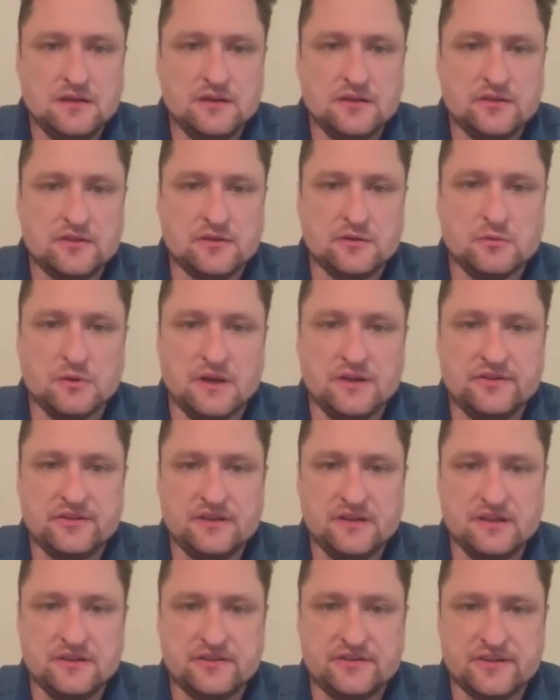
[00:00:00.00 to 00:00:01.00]
The
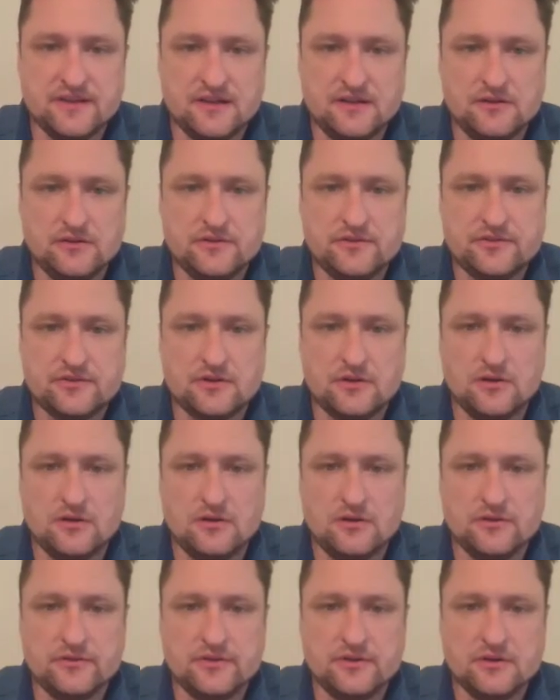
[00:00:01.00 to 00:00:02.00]
resident cells,
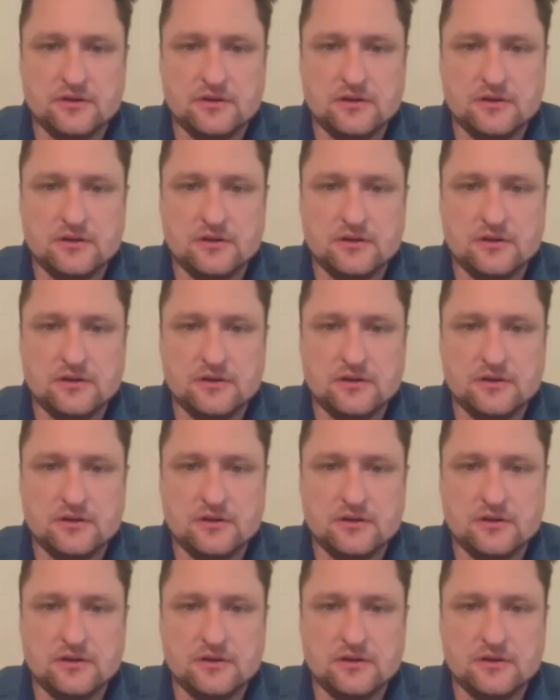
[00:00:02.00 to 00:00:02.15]
called